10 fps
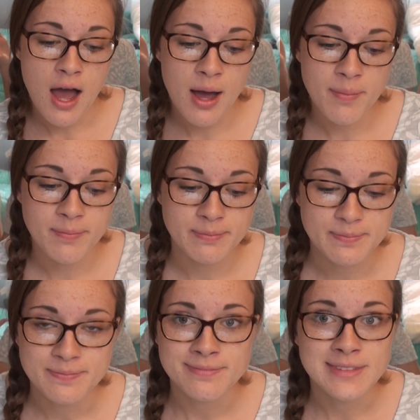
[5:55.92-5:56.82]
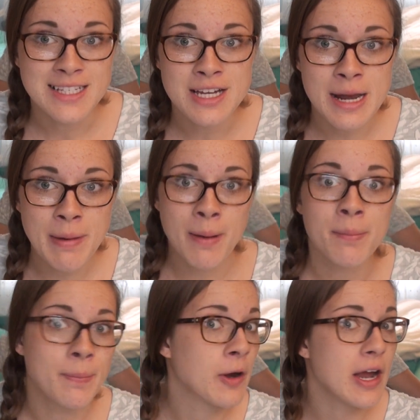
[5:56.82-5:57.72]
um, it's not about
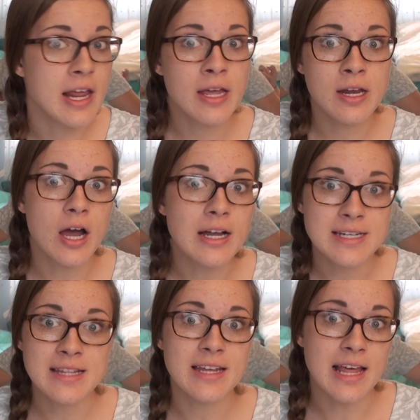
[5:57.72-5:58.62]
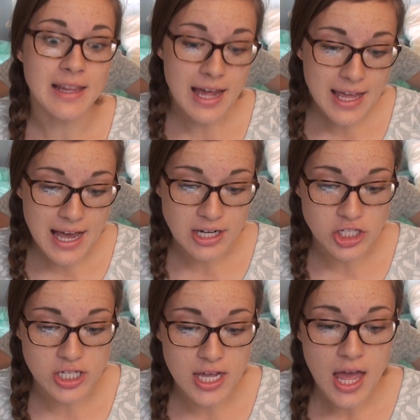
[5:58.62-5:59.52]
creating good content that I like,
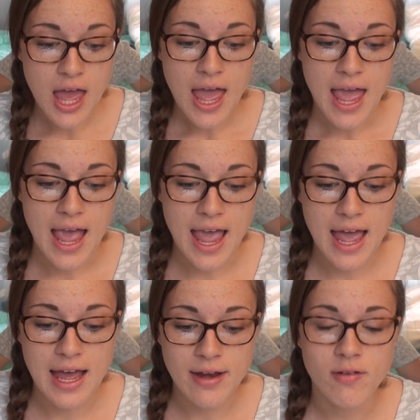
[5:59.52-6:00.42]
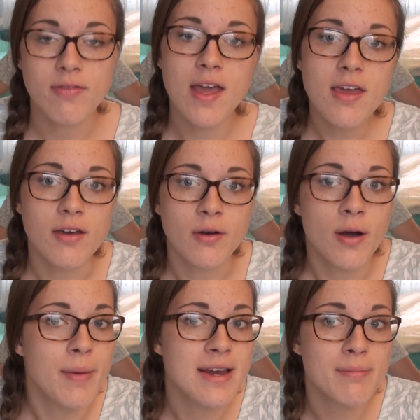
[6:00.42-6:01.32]
actually. And thank you.
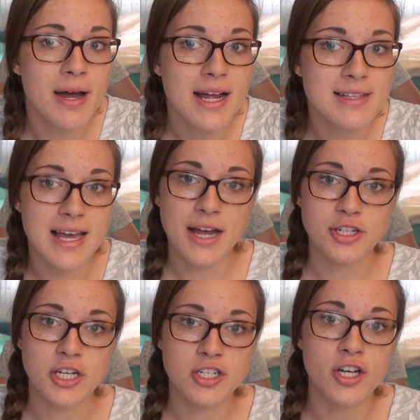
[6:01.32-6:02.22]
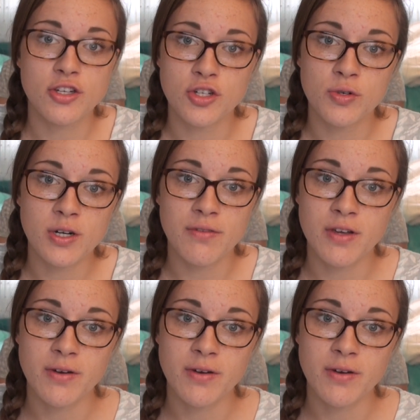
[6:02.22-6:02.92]
Amanda Bynes actually took a tour of